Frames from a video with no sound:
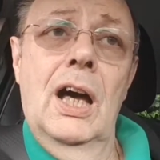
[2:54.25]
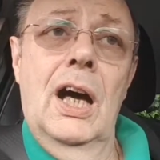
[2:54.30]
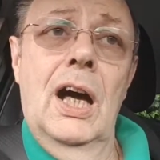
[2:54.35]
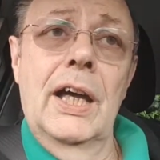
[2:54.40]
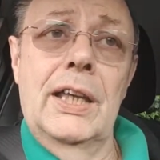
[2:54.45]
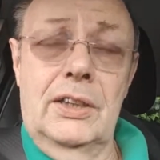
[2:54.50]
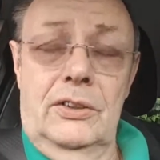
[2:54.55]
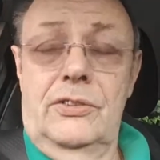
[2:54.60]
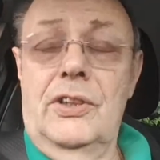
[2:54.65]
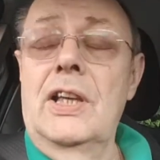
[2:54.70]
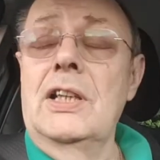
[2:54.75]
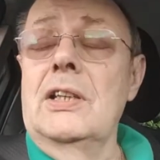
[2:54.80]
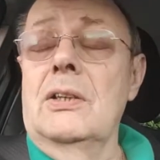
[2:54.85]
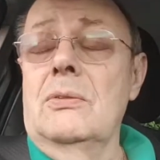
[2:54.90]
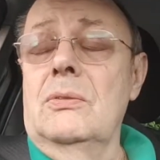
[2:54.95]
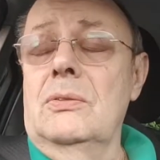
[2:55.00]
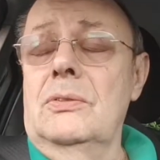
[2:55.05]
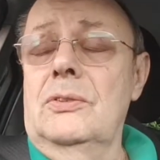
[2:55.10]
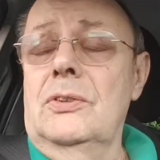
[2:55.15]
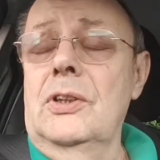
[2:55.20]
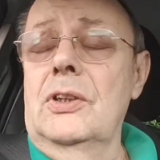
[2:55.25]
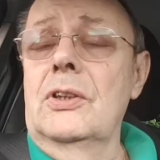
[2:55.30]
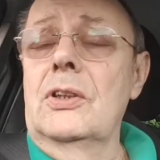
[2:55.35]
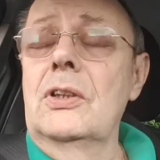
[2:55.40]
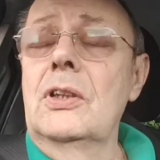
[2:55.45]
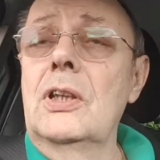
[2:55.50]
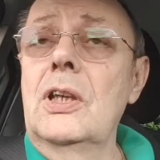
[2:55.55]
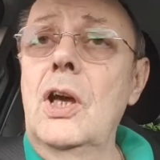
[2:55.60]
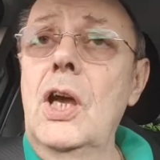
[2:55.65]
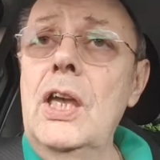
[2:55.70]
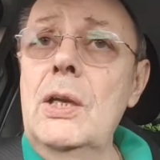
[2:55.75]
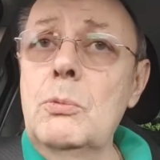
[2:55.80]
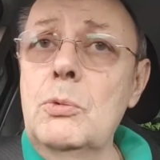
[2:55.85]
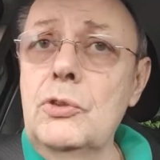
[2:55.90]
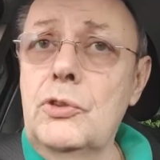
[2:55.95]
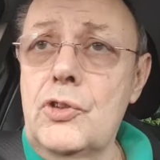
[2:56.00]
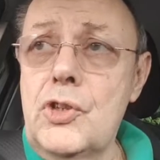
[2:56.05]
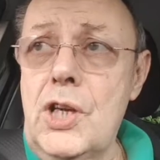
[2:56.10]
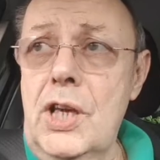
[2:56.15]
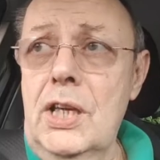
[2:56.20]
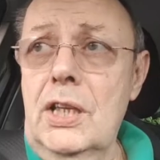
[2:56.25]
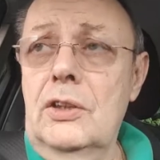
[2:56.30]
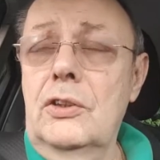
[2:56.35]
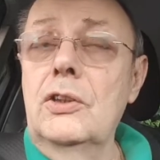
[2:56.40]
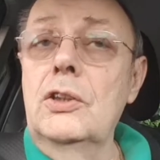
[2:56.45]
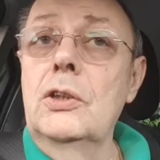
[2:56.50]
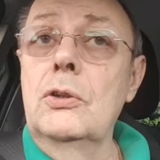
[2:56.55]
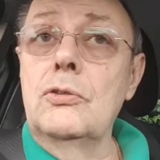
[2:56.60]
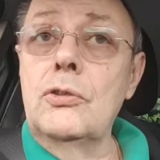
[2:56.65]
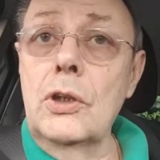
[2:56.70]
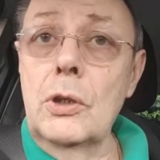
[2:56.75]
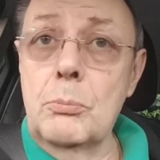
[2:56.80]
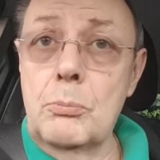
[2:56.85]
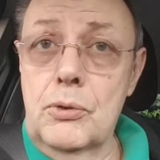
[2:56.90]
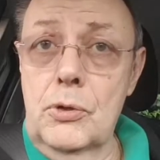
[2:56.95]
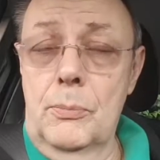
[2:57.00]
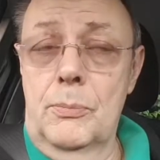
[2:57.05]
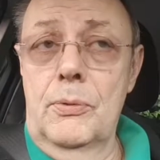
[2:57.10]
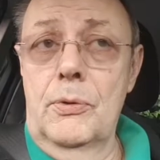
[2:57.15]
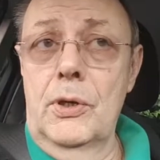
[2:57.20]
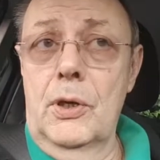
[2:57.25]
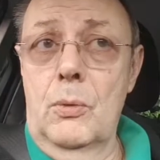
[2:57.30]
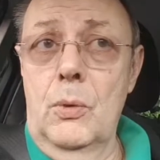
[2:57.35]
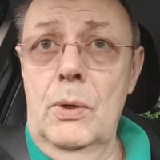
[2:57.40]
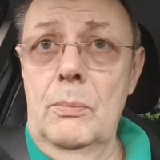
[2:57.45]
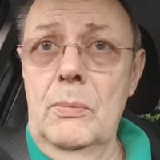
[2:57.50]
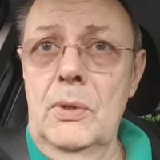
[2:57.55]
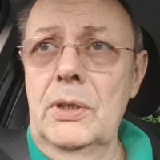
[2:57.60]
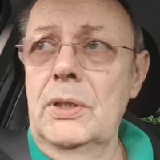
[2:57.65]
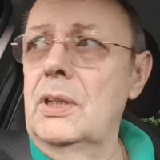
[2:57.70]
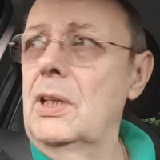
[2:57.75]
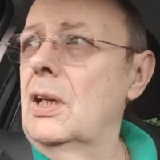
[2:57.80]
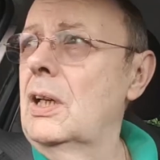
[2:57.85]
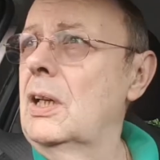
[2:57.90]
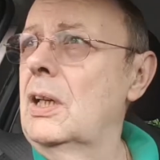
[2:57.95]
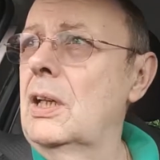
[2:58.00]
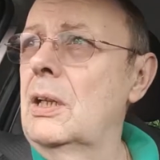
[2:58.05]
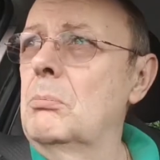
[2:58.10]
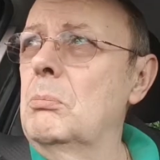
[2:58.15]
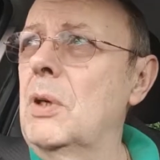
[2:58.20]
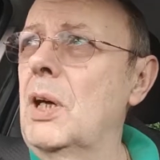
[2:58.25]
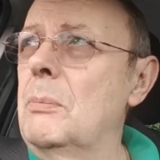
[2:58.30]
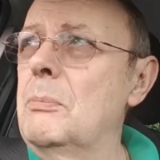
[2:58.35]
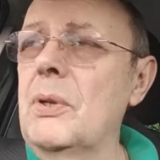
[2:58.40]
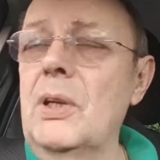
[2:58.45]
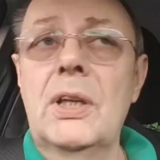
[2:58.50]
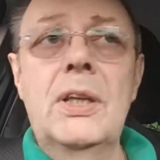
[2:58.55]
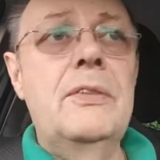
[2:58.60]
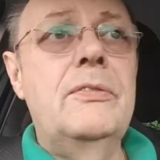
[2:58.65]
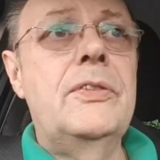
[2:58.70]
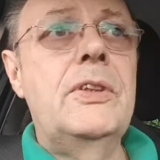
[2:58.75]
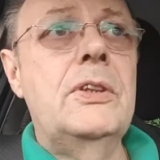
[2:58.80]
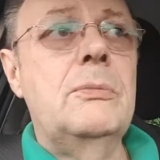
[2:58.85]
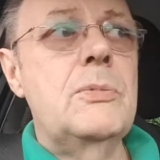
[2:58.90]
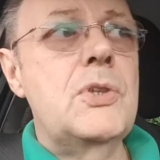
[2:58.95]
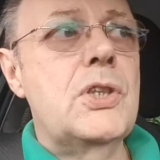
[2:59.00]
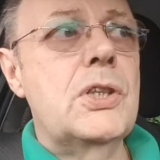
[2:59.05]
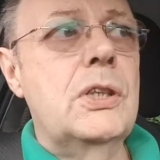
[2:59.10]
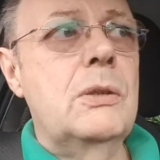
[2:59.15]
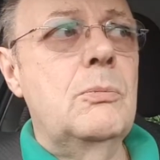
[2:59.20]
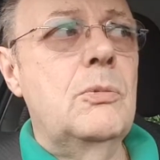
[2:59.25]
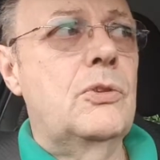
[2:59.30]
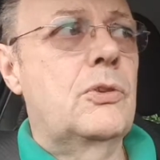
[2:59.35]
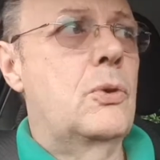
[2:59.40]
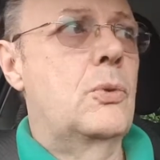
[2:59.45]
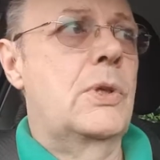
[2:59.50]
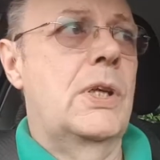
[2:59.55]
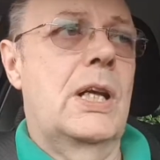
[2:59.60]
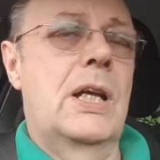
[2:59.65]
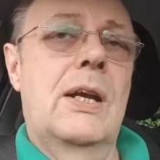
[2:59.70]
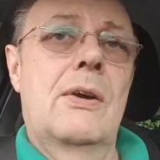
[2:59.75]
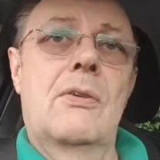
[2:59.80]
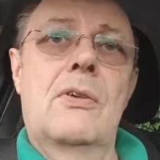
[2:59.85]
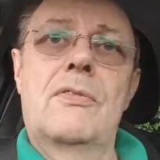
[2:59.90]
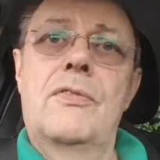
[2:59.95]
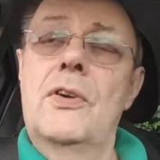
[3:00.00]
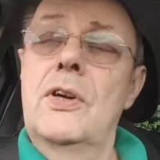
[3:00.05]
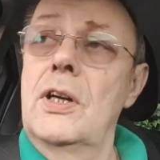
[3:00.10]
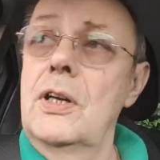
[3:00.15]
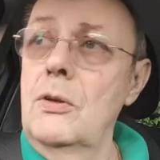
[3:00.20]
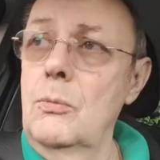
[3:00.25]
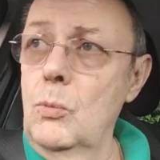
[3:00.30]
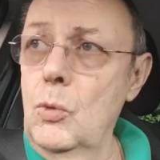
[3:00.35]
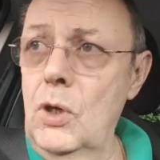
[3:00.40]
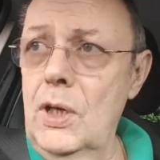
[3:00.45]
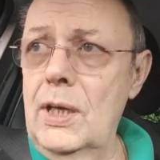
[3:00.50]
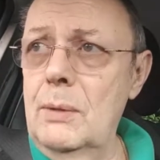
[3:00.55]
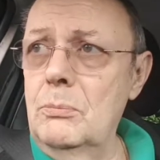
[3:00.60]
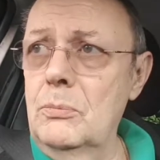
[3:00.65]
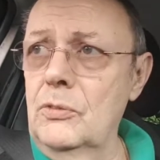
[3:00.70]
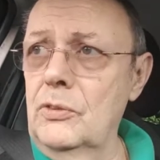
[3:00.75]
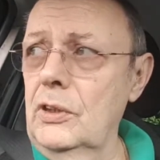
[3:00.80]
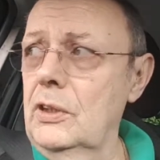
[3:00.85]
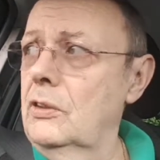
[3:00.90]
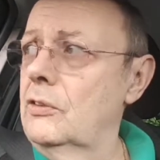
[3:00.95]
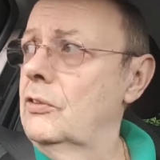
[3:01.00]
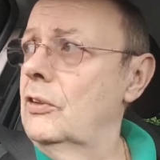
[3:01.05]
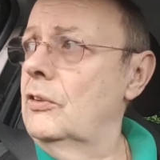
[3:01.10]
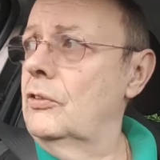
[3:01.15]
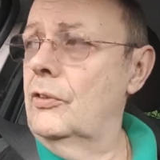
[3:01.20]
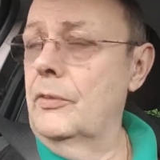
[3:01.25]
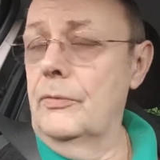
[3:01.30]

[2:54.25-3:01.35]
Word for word: I can tell you that it was checked using proper equipment. Um, I believe the machine was called a clarifier and what happens is, is